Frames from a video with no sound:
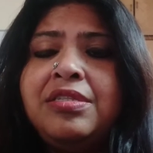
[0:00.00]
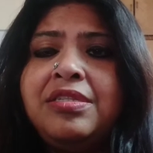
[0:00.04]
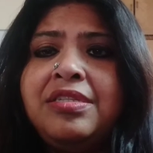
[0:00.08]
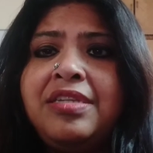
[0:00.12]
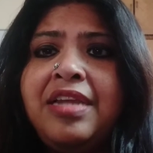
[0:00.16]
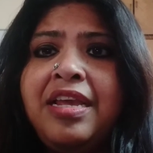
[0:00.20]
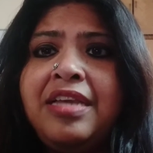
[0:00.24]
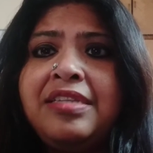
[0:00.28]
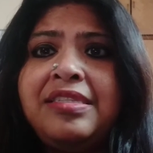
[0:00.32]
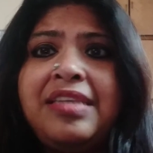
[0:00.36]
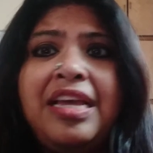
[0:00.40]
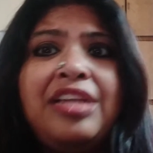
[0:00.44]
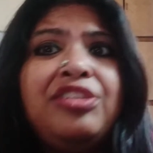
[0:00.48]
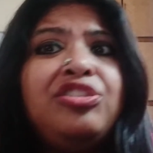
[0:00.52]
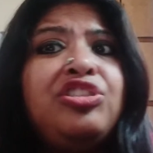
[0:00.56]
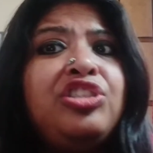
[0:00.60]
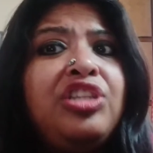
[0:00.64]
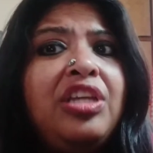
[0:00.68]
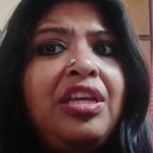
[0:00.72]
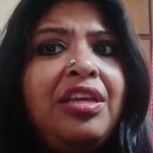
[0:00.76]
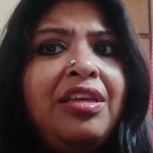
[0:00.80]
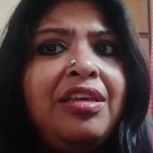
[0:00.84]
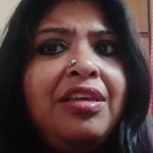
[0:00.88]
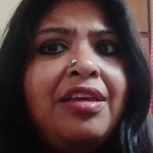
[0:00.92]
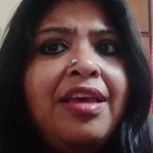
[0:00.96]
snakes and
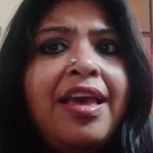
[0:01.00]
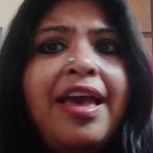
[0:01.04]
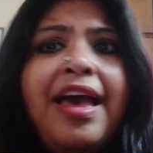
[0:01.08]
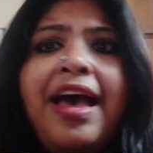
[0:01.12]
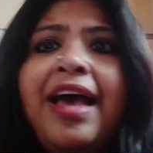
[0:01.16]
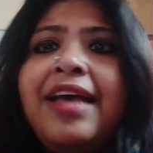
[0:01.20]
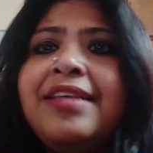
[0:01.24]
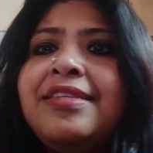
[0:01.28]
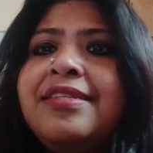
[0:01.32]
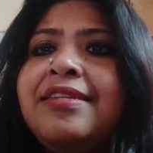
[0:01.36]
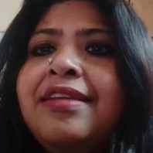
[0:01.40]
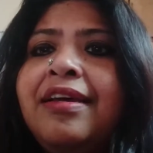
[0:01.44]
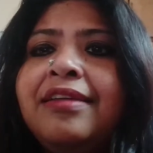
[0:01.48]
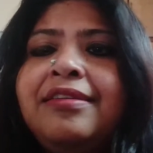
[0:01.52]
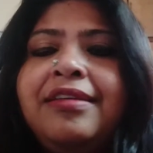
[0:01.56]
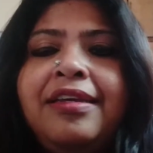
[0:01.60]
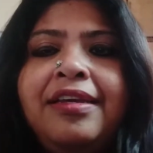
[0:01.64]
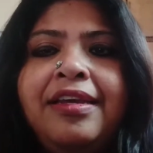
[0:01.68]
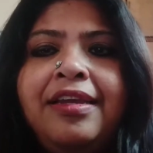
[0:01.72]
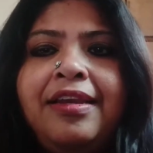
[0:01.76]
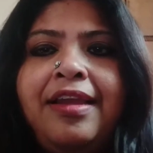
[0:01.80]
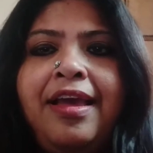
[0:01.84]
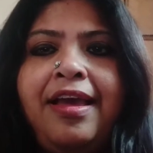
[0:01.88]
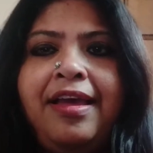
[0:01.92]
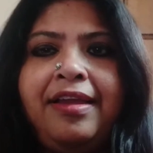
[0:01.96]
she has nothing
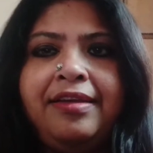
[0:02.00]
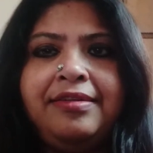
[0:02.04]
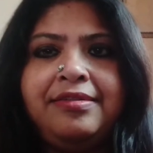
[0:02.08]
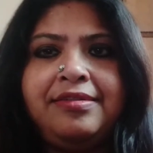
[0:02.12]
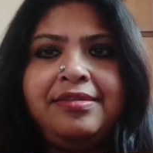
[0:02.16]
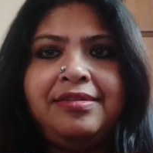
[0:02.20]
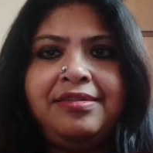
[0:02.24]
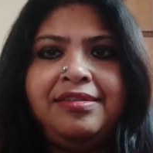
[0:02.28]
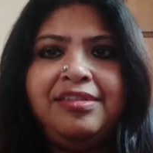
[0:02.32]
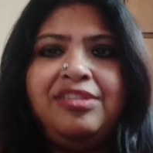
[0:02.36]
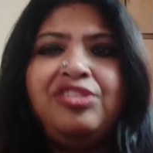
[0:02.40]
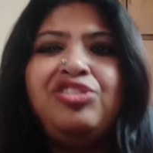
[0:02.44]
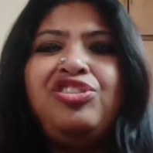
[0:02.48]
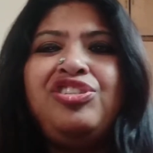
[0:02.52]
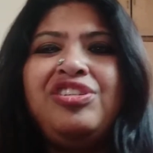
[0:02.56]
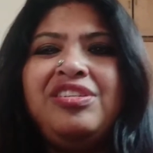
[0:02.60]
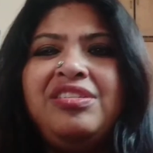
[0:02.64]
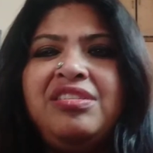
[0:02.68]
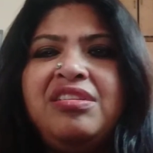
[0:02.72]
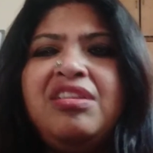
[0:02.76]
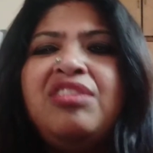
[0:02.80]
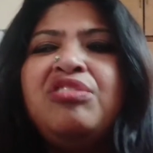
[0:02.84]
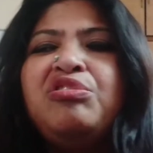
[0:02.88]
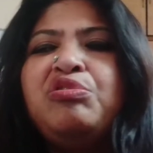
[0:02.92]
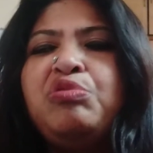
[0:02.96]
in hand,
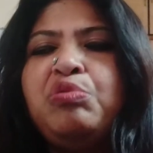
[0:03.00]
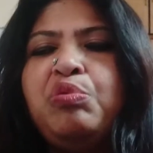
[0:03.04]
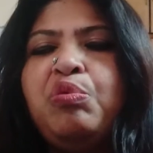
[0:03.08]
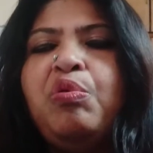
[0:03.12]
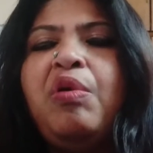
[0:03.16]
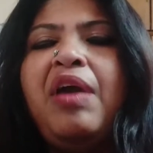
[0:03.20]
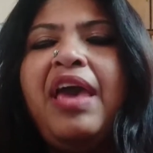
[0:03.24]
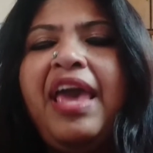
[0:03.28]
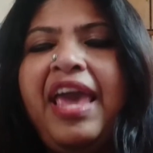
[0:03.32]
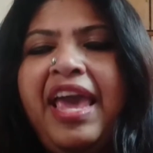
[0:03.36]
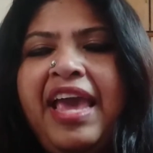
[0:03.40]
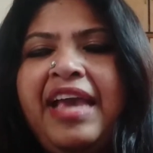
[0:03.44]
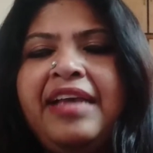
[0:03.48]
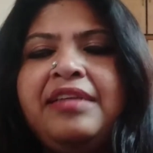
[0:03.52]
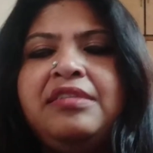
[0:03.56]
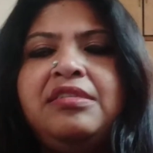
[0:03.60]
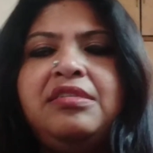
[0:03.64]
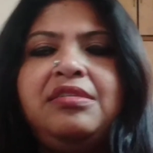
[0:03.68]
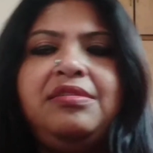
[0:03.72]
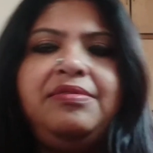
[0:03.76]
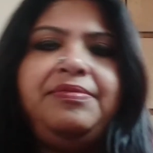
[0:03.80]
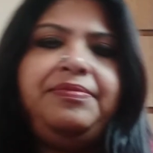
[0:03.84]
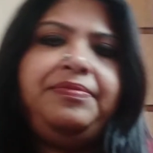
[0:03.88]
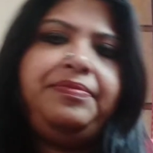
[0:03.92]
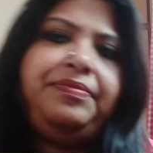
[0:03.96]
just 2
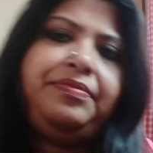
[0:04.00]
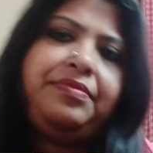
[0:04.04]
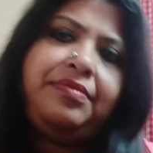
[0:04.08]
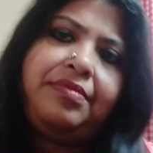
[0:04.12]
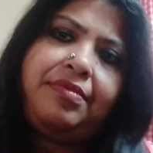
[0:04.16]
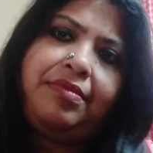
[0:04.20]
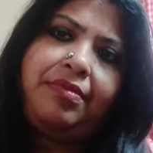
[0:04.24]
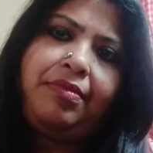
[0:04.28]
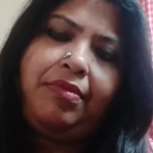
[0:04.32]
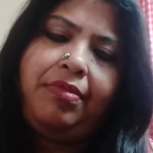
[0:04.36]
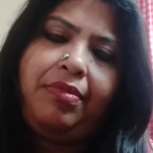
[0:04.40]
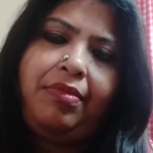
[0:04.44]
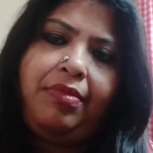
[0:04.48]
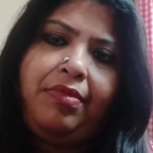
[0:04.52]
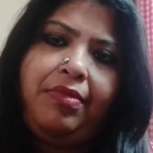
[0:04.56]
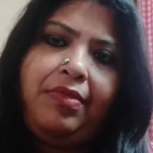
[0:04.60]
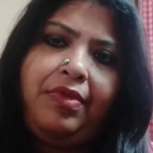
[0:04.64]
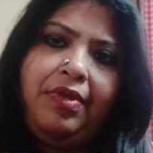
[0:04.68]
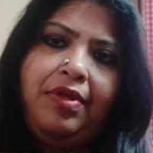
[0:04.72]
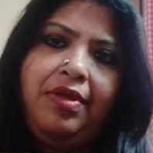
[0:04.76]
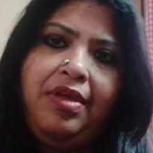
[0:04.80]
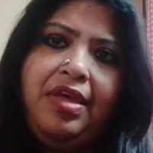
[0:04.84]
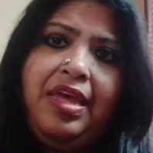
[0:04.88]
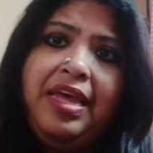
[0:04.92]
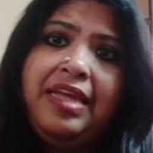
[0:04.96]
eggs.
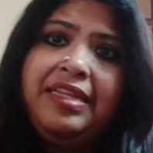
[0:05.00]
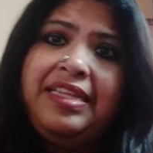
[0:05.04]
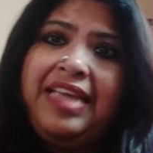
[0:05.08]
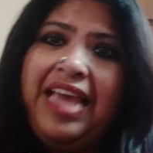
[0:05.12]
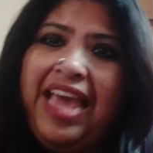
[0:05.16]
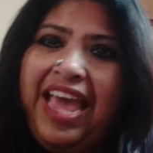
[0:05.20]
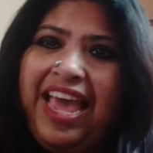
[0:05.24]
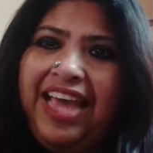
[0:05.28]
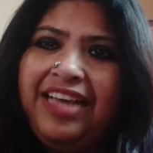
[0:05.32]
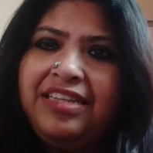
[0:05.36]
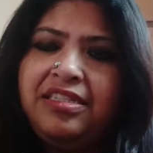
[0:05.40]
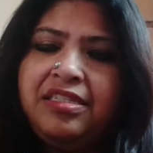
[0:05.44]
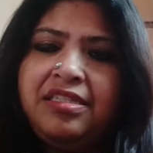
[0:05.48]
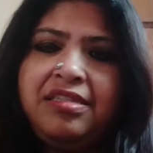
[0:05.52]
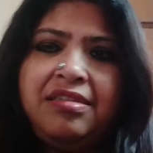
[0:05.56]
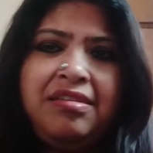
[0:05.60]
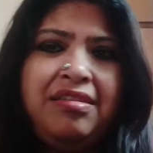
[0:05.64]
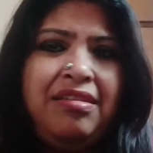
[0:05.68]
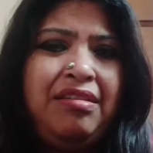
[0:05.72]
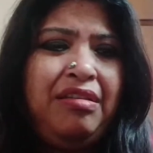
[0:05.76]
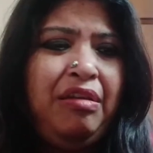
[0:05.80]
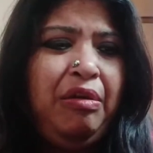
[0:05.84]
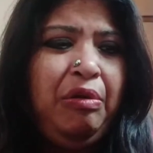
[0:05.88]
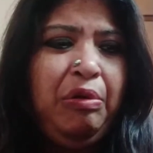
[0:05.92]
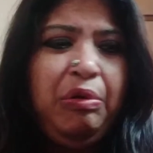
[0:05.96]
The eggs
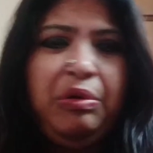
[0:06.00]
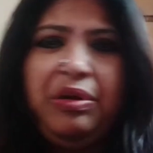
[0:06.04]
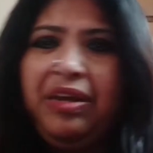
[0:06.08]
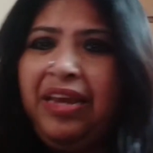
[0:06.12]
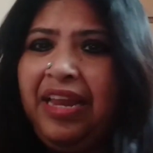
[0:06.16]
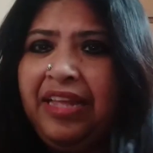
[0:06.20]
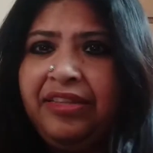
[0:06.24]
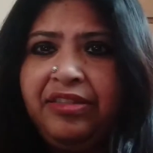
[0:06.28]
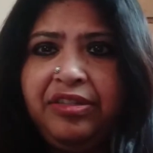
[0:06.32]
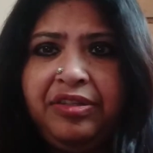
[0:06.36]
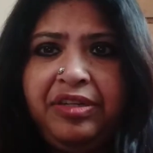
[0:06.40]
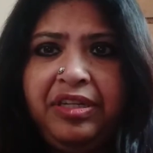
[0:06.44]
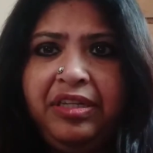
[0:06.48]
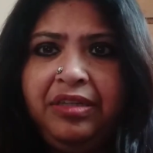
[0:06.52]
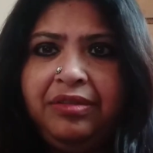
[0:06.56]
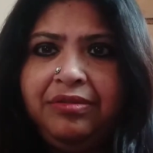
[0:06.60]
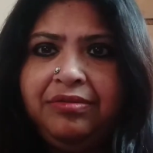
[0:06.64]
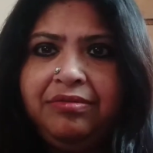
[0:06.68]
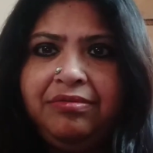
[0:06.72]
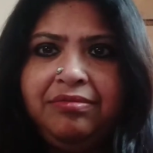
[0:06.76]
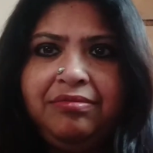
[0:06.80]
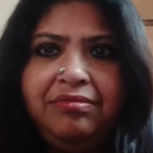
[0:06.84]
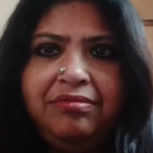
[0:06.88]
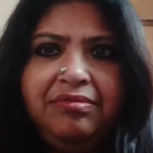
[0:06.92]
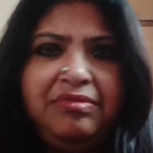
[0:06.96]
look leathery,
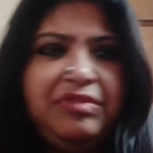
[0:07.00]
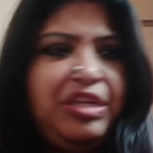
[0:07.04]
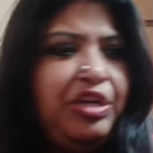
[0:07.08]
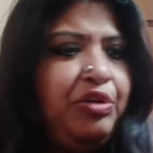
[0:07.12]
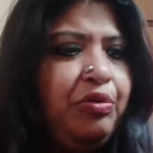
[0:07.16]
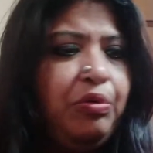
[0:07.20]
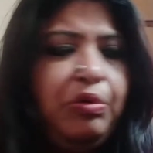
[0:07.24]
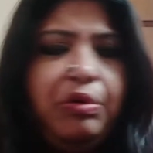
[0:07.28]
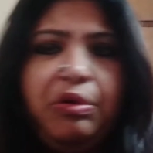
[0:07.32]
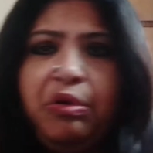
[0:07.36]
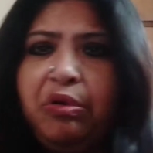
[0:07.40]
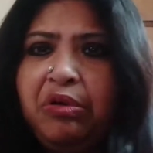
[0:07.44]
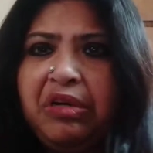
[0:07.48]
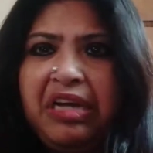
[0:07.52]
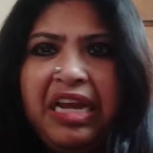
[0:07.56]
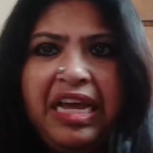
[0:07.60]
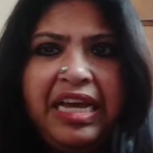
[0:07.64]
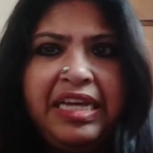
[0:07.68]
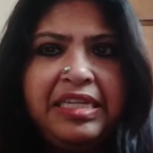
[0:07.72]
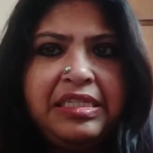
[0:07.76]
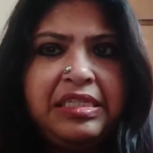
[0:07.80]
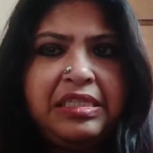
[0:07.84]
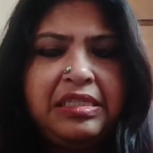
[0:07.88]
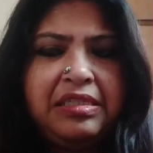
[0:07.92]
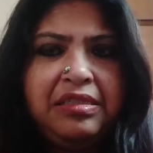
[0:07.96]
they don't look
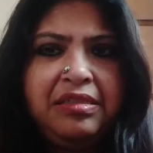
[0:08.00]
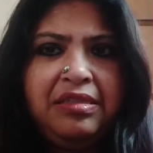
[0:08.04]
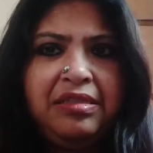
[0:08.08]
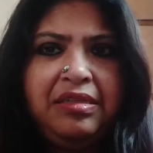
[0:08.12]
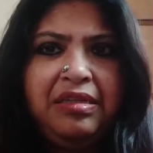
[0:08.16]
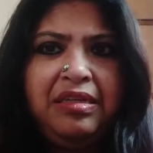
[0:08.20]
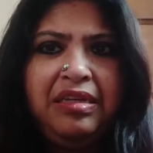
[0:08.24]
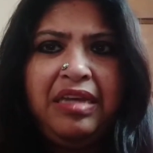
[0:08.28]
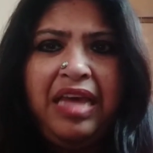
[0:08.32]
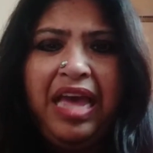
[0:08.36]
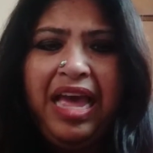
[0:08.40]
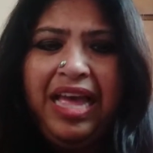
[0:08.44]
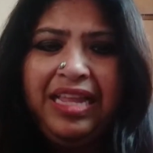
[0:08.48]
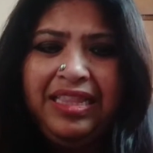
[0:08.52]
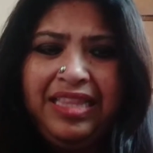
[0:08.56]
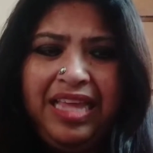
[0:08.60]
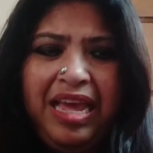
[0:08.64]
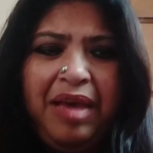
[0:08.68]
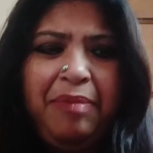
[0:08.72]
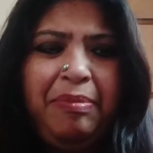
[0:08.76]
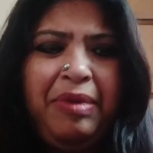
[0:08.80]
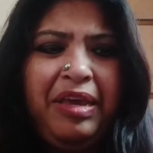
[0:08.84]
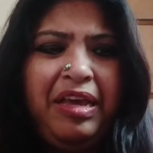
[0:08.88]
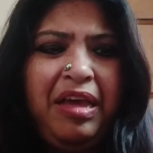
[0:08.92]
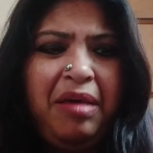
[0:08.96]
nice, and they are
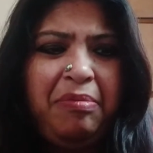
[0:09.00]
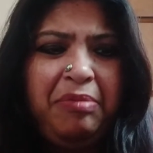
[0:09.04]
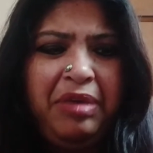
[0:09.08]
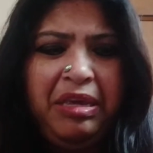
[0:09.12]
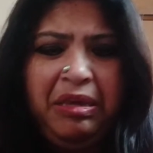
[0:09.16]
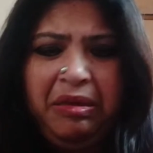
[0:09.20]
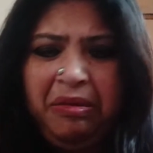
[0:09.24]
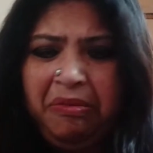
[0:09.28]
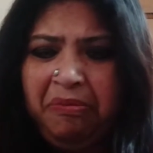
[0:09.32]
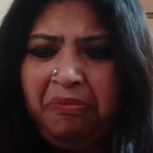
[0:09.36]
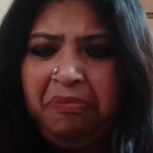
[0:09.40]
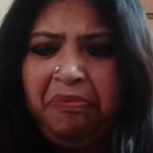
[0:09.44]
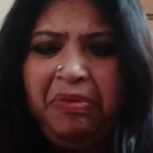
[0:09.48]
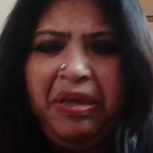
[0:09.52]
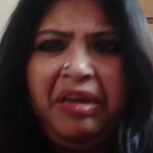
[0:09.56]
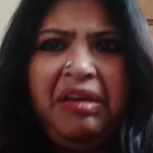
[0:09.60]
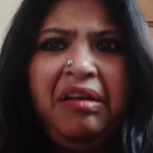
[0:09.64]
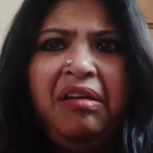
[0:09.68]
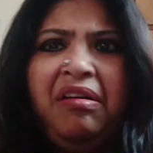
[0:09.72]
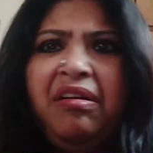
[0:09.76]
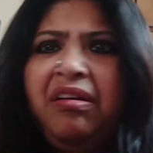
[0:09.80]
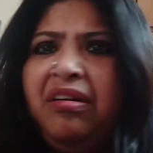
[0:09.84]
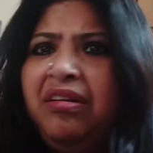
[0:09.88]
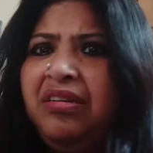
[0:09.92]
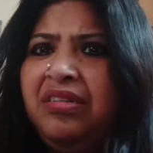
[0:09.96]
becoming
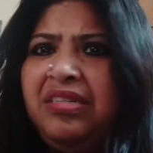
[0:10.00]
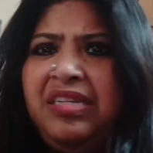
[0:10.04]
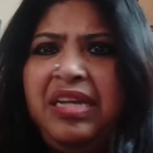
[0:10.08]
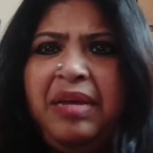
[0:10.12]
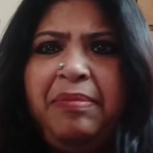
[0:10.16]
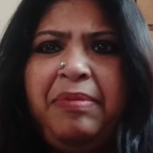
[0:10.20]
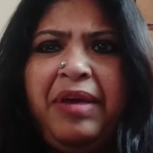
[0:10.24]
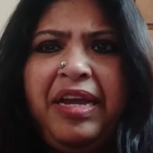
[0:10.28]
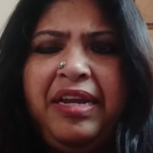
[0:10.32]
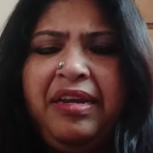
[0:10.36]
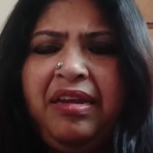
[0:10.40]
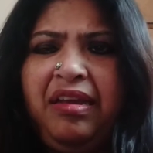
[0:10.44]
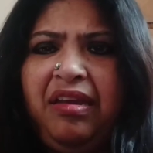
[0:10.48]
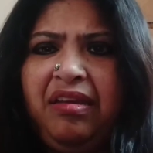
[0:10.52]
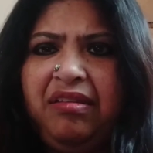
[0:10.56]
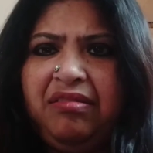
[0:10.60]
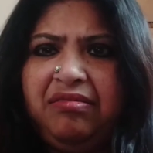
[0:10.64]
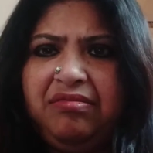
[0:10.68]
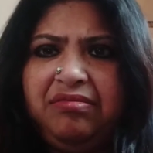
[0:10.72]
bigger day by day.